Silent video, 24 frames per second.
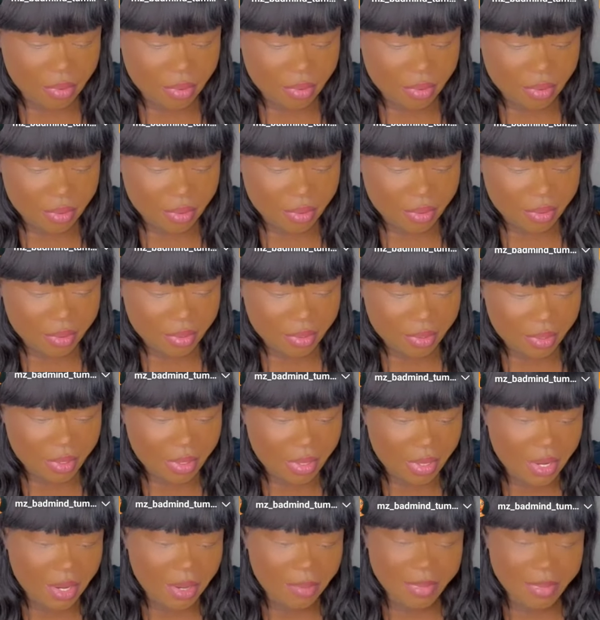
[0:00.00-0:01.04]
fuck then.
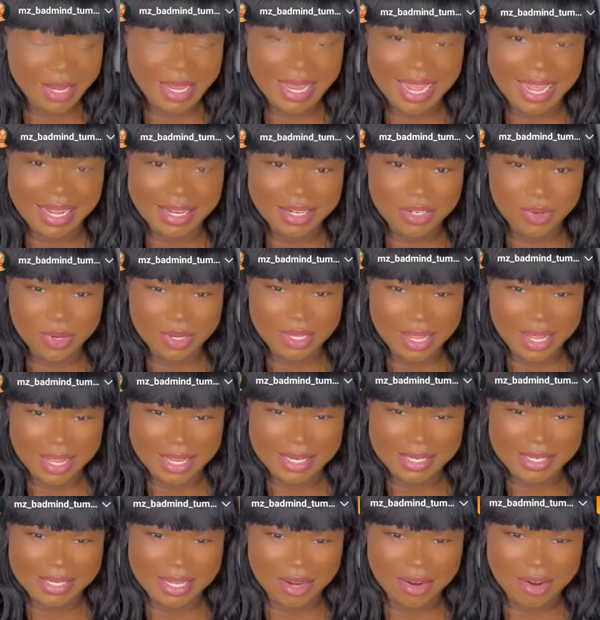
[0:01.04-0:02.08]
We can't show it on
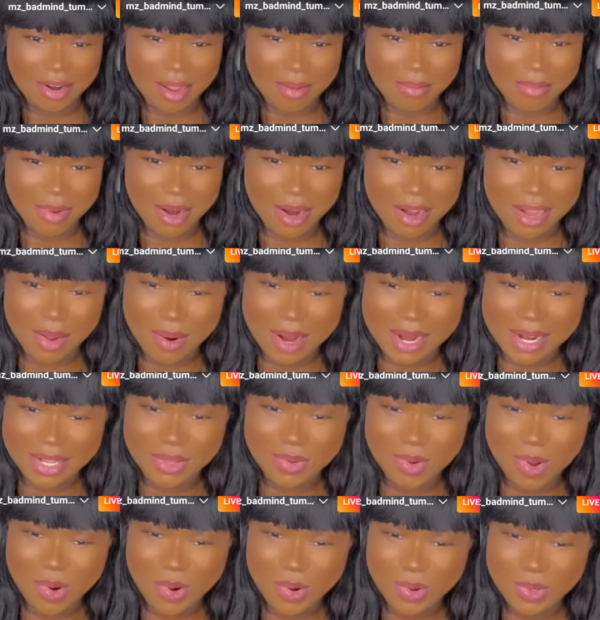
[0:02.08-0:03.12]
Instagram. Girl, you want to
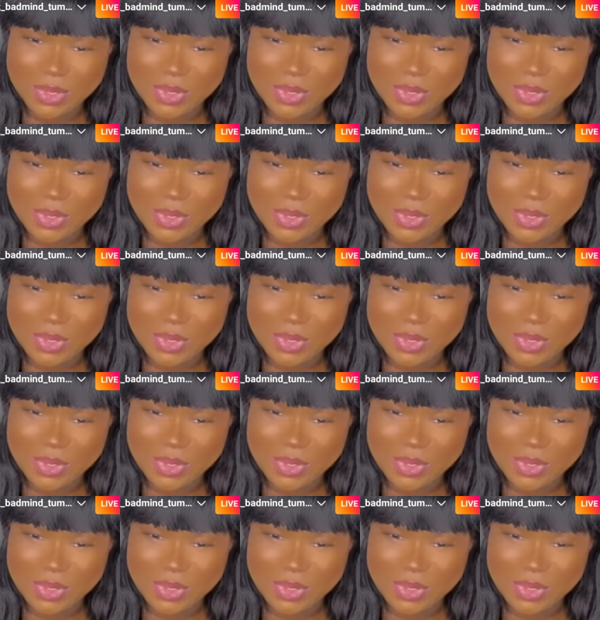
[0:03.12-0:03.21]
lose my